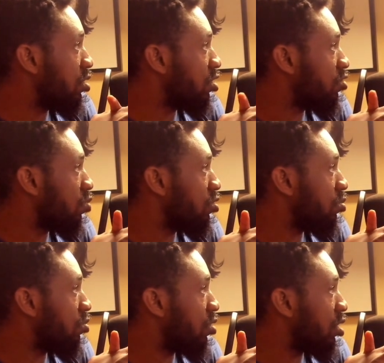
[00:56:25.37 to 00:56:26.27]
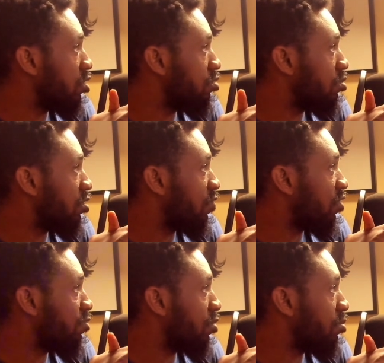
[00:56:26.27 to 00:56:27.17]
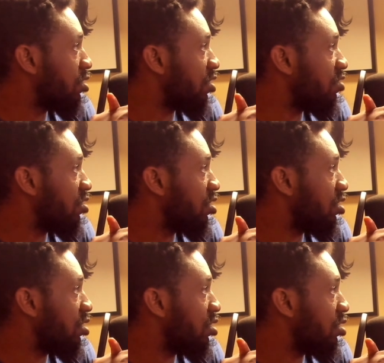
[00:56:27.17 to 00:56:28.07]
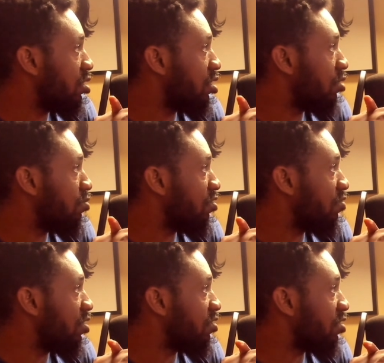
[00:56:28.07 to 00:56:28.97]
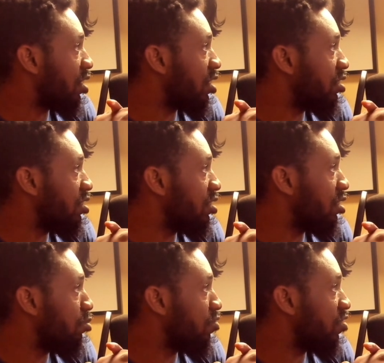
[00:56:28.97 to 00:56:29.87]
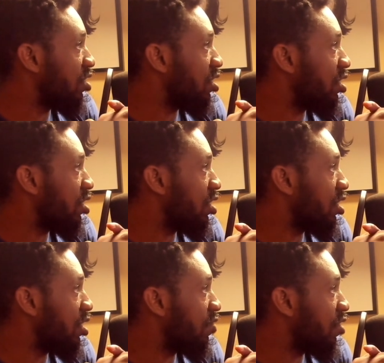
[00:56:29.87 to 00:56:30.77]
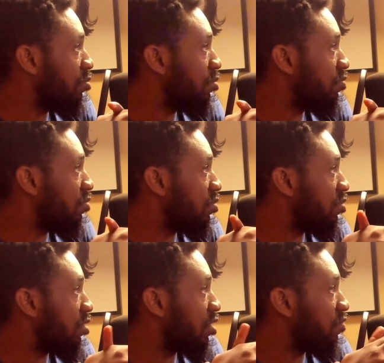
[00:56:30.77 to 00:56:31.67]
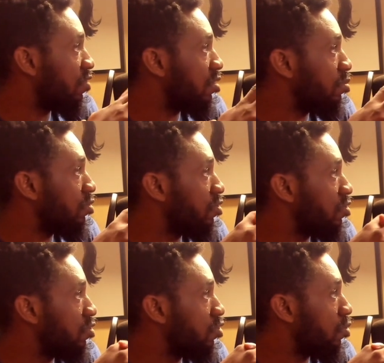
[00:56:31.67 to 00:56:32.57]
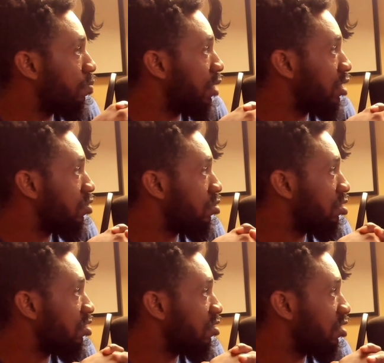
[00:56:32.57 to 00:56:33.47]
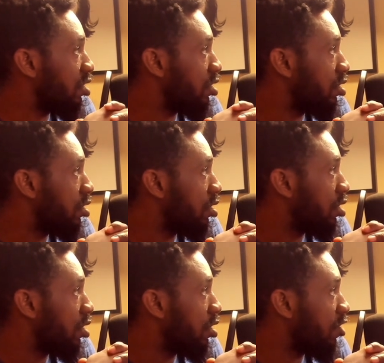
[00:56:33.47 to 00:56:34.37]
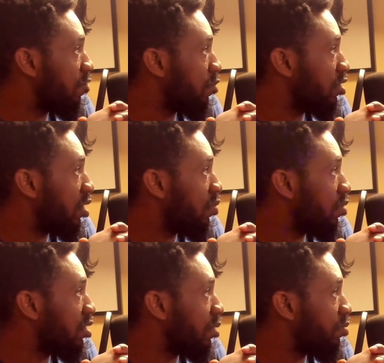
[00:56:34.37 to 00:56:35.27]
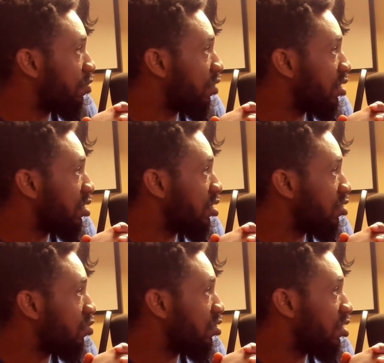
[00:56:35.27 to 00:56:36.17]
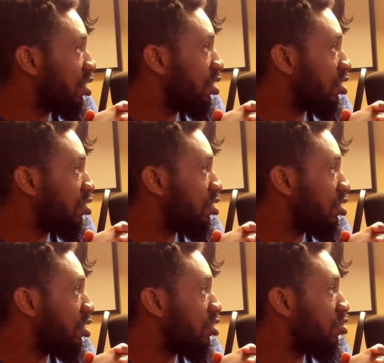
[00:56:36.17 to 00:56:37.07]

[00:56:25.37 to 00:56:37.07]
It takes one or more arguments. The first parameter is the key name, the rest are the name of the environment variables to bind to this key. If more than one are provided, it will take